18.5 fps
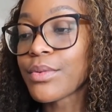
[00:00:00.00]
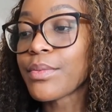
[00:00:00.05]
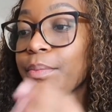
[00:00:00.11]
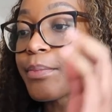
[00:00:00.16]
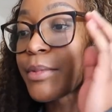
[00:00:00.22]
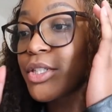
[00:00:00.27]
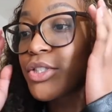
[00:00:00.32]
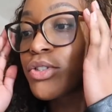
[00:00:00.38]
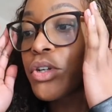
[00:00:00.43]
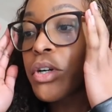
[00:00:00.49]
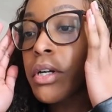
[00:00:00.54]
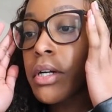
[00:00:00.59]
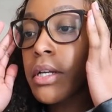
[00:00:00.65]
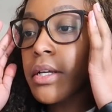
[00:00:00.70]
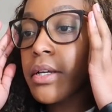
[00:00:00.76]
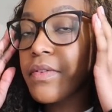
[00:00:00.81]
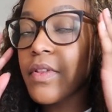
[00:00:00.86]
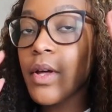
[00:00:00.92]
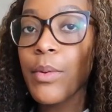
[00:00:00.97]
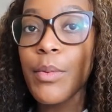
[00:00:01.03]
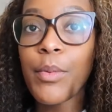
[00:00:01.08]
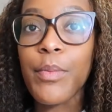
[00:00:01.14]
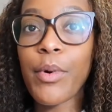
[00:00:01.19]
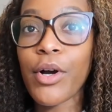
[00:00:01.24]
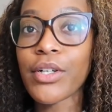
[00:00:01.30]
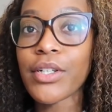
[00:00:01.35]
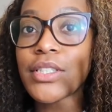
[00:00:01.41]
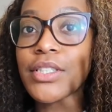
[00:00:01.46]
Majority of them are
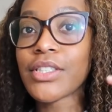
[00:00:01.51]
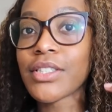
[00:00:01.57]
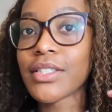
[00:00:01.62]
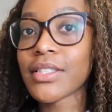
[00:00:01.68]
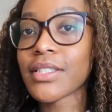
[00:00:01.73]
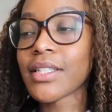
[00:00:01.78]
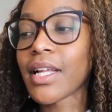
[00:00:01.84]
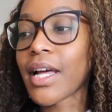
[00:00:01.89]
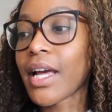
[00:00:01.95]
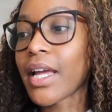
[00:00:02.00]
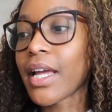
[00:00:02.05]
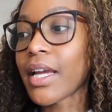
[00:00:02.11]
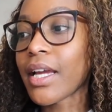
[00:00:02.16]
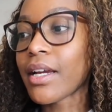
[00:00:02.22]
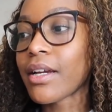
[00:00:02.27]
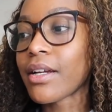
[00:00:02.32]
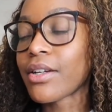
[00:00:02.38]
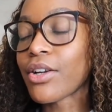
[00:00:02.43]
probably just like,